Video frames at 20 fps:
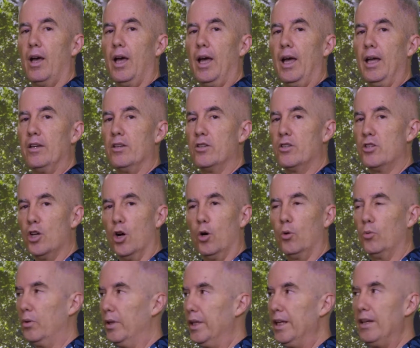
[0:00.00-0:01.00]
And
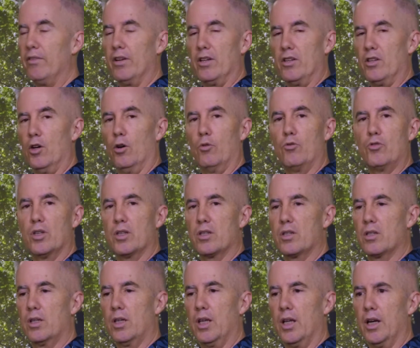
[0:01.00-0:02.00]
don't leave it. Don't
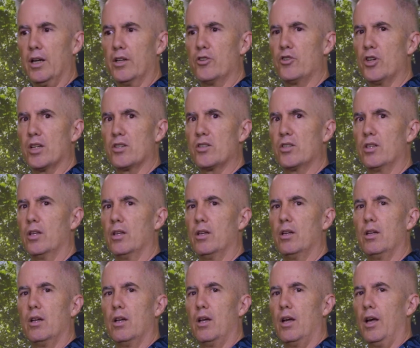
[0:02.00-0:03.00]
just get it adjusted
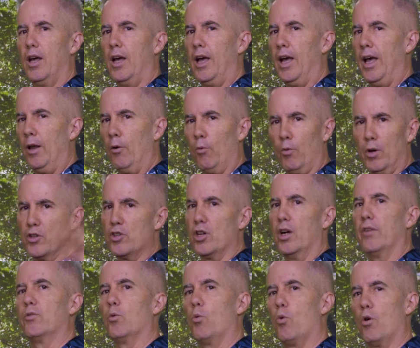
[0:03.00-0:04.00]
and rush off
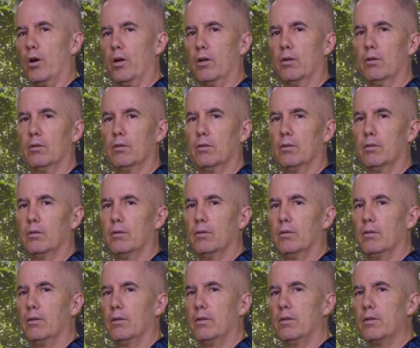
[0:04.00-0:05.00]
to work.
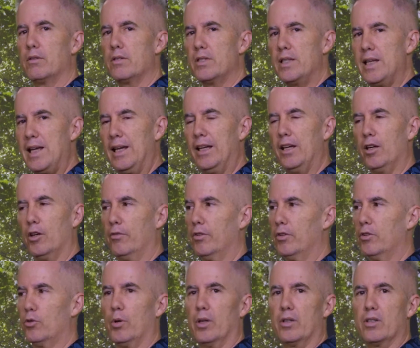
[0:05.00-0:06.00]
Take care of it
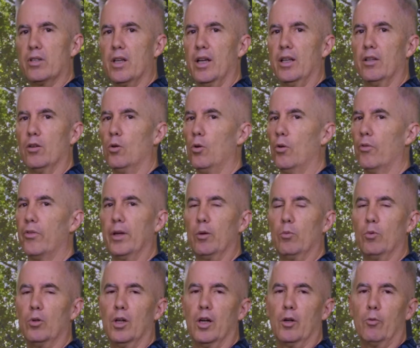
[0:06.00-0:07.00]
throughout the day and the whole thing
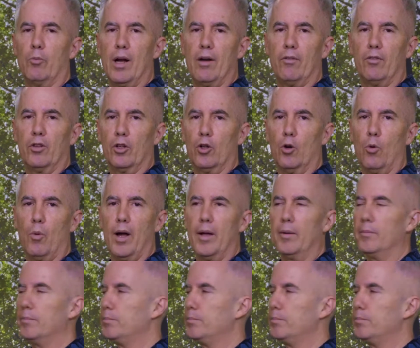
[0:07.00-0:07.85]
will unravel and go away.